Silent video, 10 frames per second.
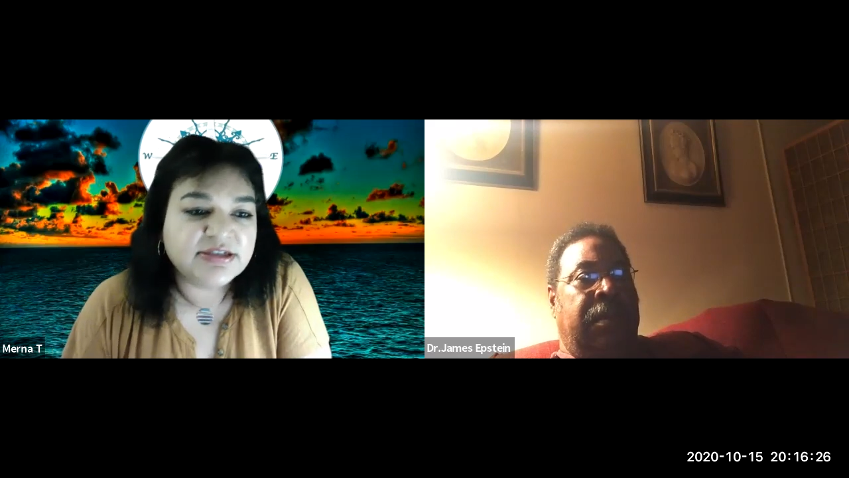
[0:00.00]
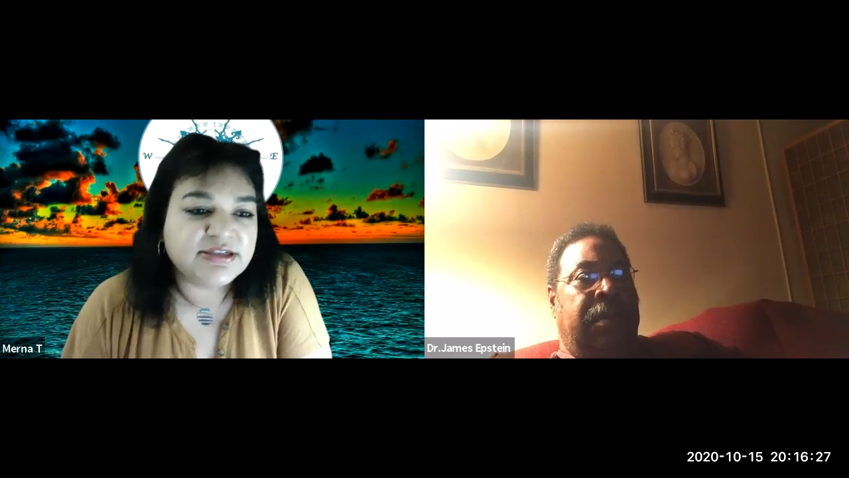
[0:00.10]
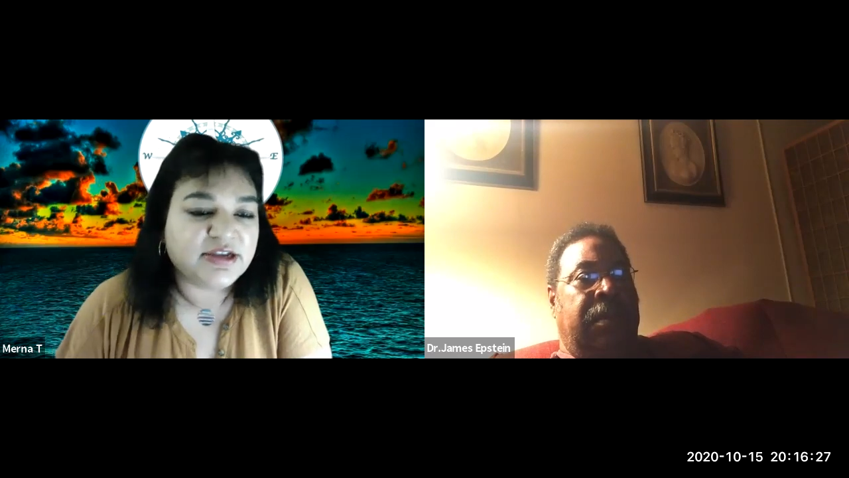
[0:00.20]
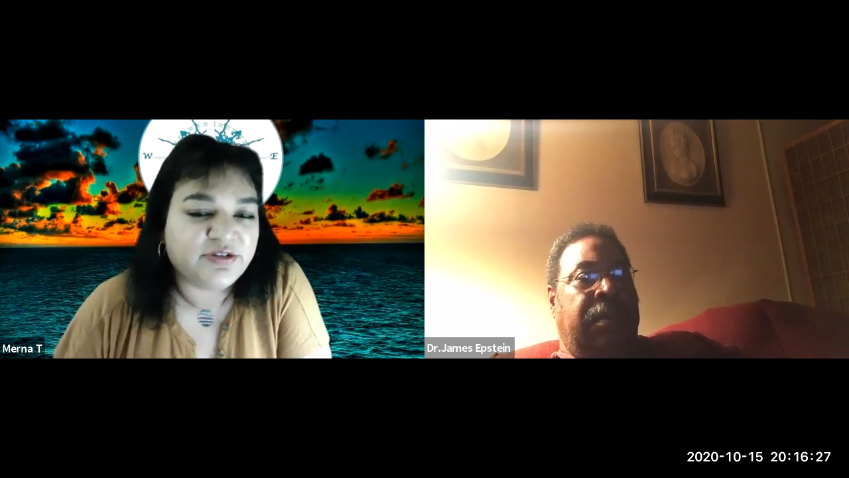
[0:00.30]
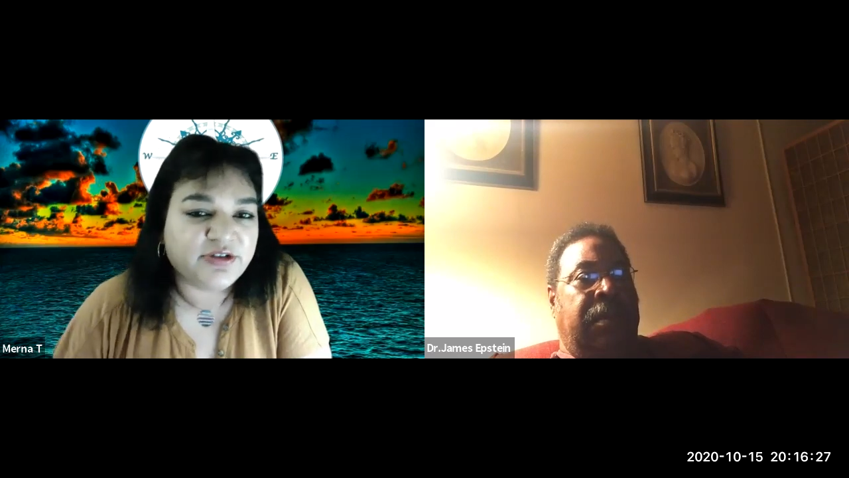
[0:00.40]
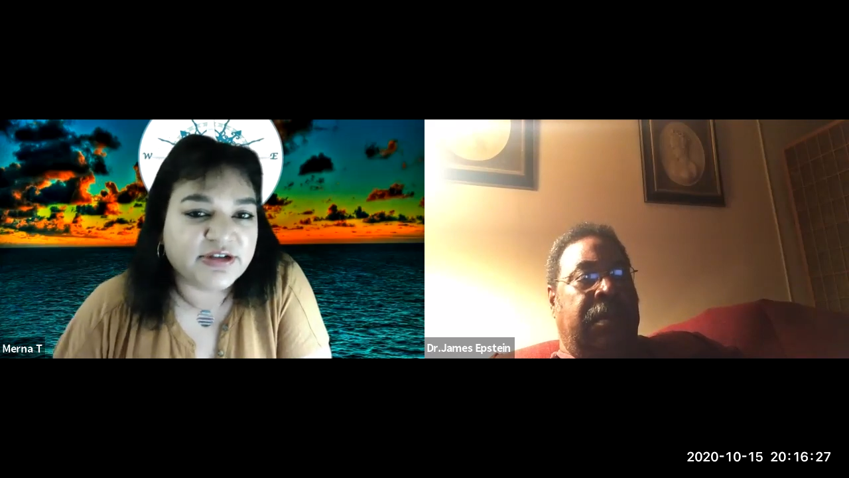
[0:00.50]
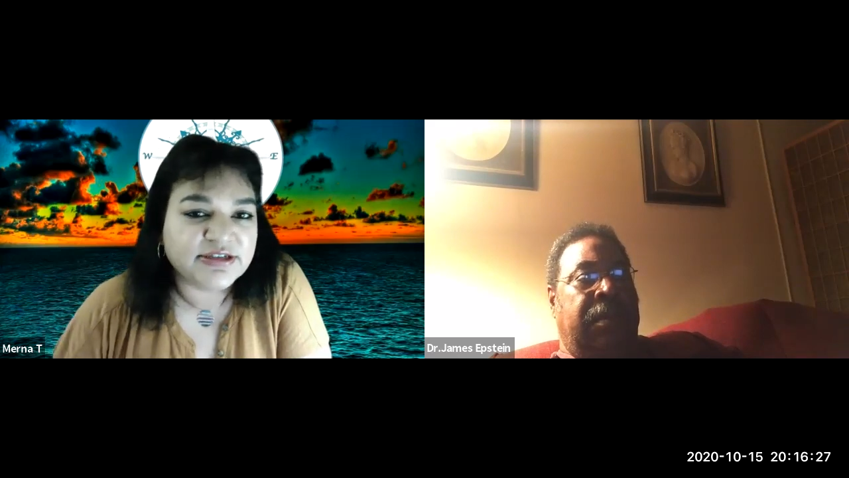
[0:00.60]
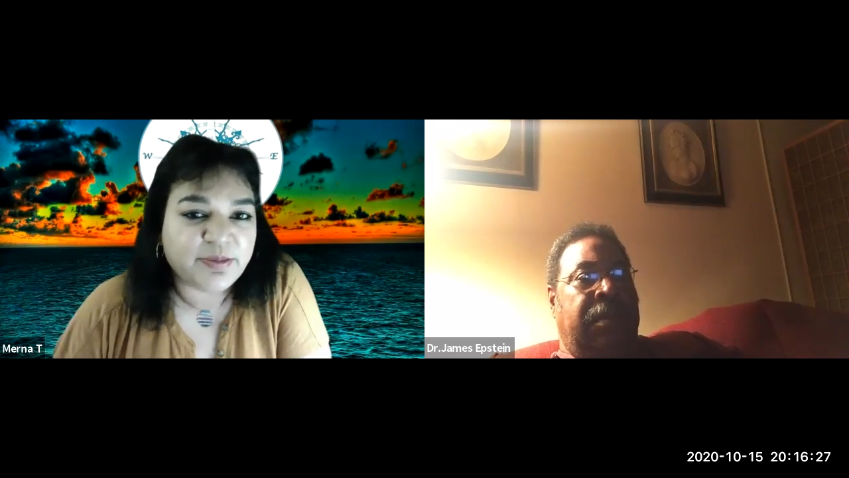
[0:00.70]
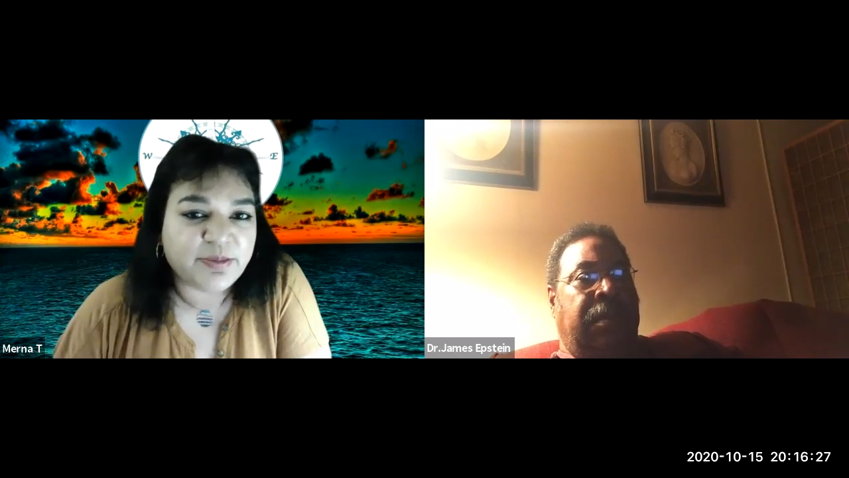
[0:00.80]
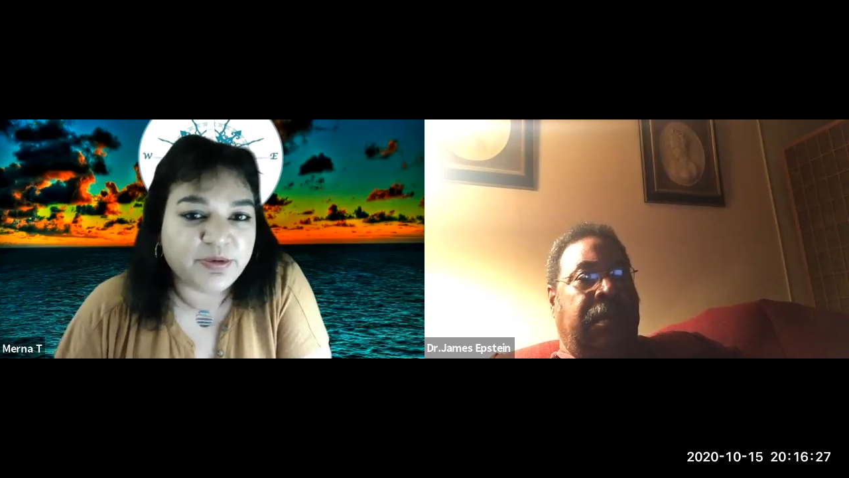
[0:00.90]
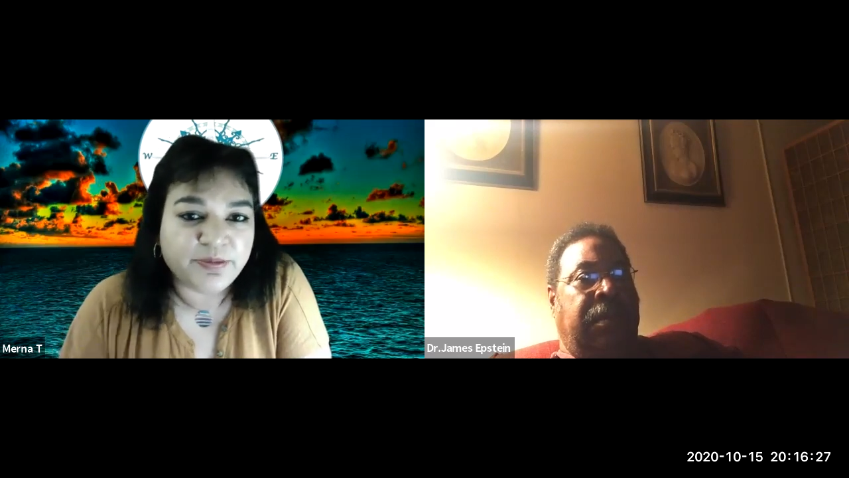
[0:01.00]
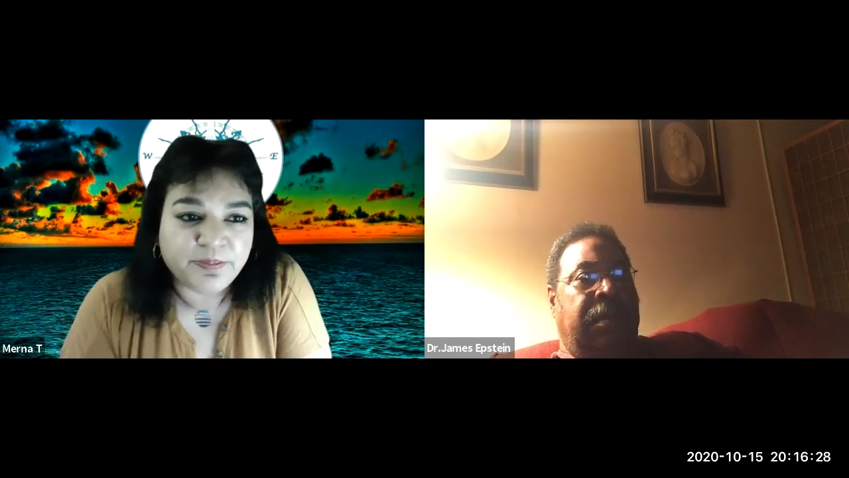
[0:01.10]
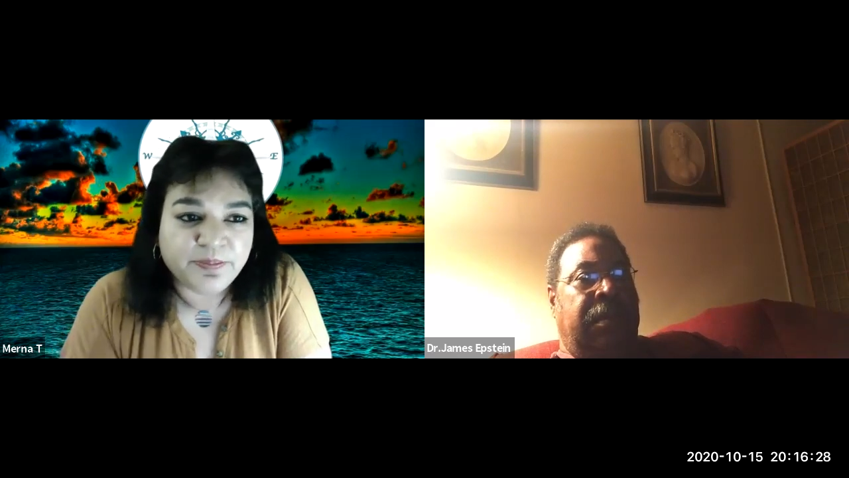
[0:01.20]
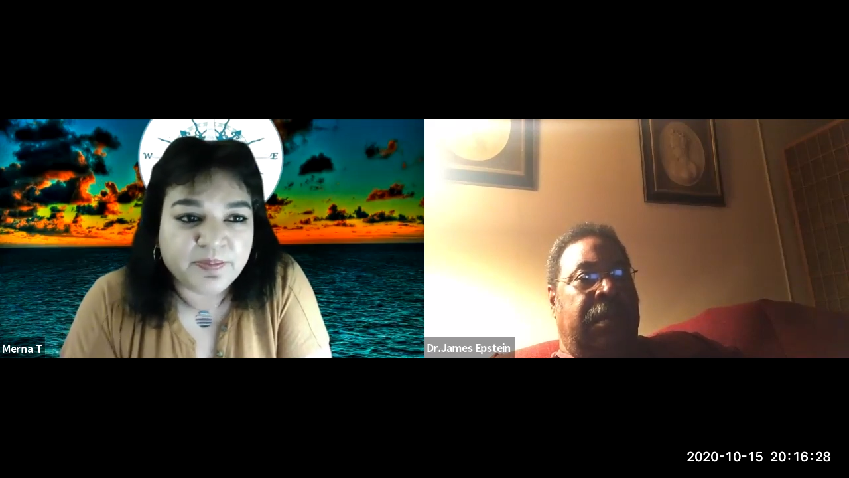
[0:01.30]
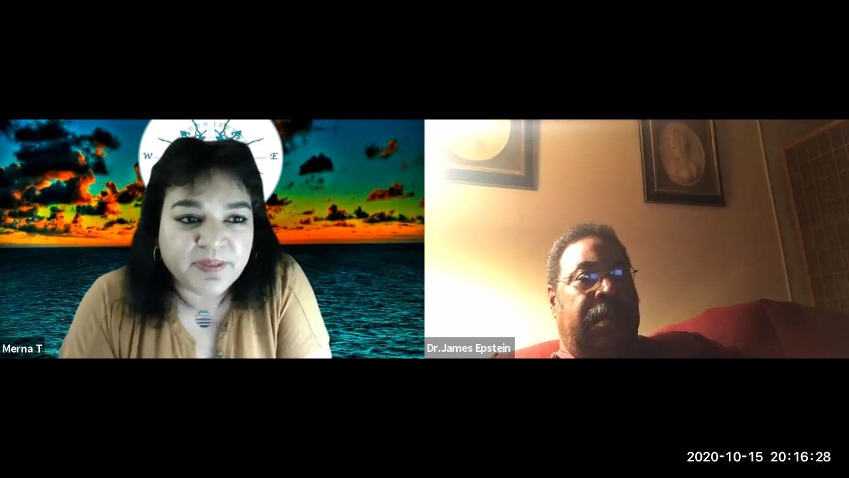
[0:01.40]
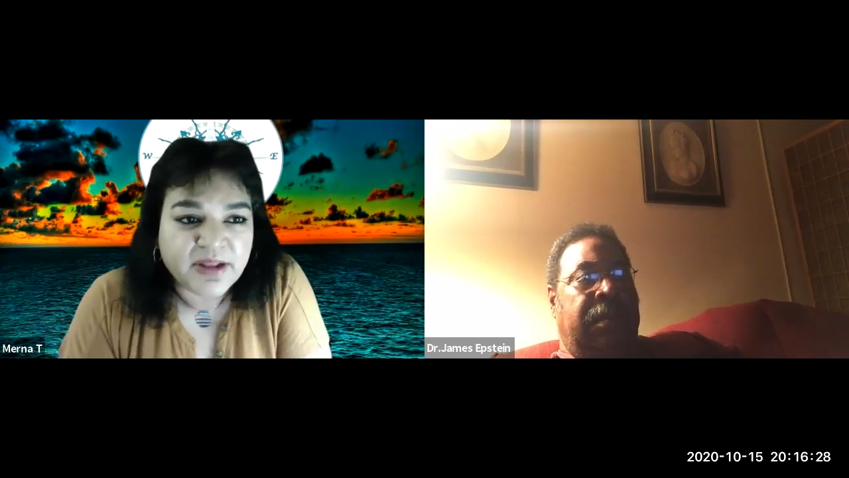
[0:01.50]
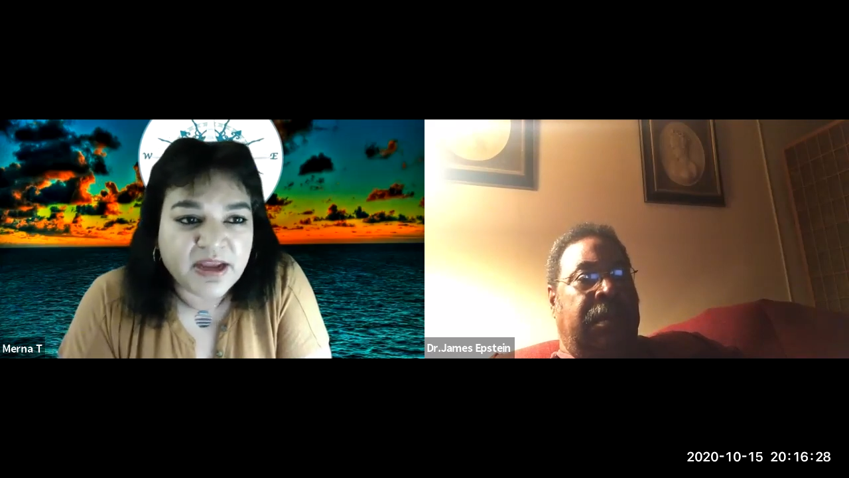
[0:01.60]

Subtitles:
Take, for example, if